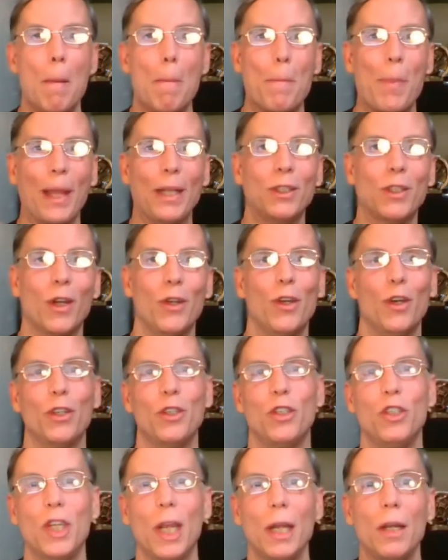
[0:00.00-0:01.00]
based on your
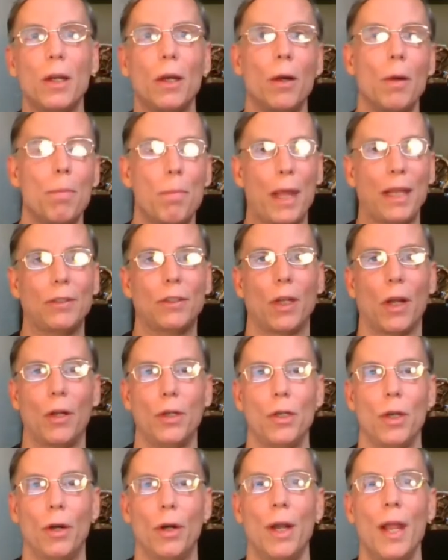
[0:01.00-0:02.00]
gender, based on
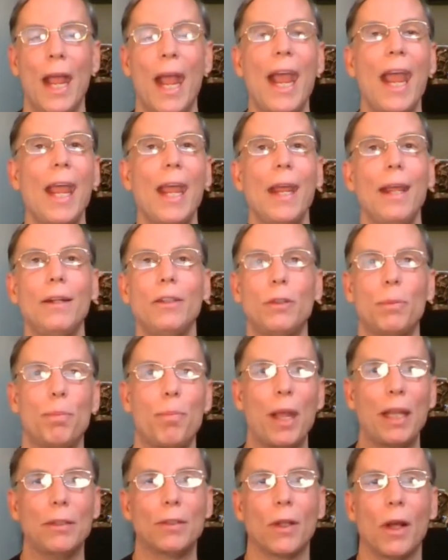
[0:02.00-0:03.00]
your age,
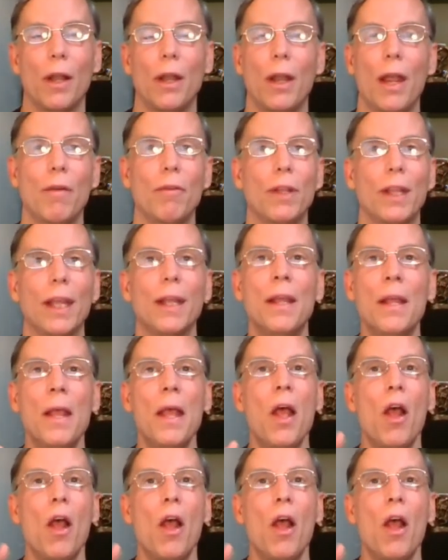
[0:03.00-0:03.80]
based on everything.